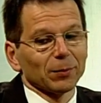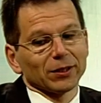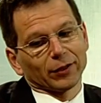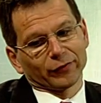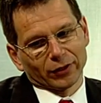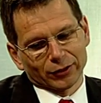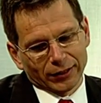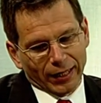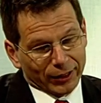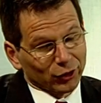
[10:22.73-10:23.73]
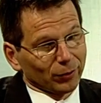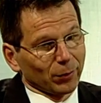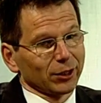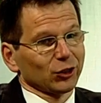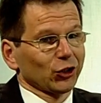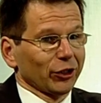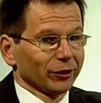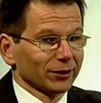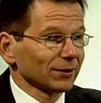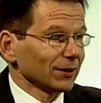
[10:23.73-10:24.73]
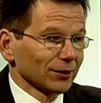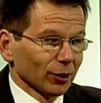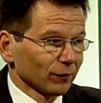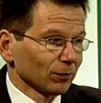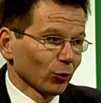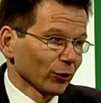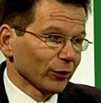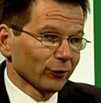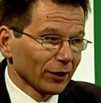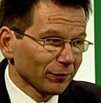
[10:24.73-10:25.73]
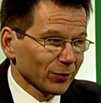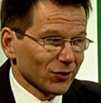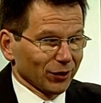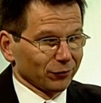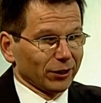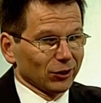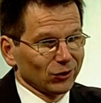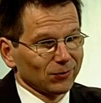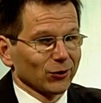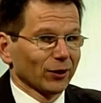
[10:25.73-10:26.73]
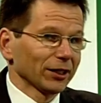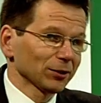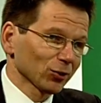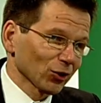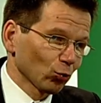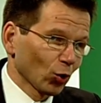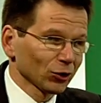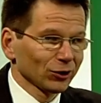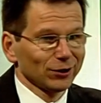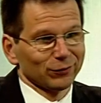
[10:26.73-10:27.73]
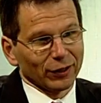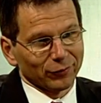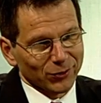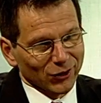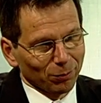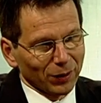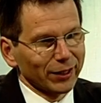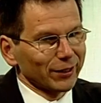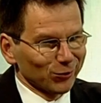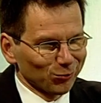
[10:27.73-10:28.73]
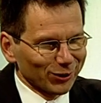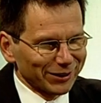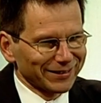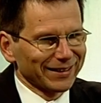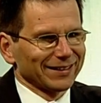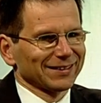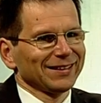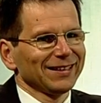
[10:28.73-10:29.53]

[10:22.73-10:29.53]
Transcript: But then if you look at actual market shares, it's often more in the 5% range. So 80% want it, 5% buy it. Why is that?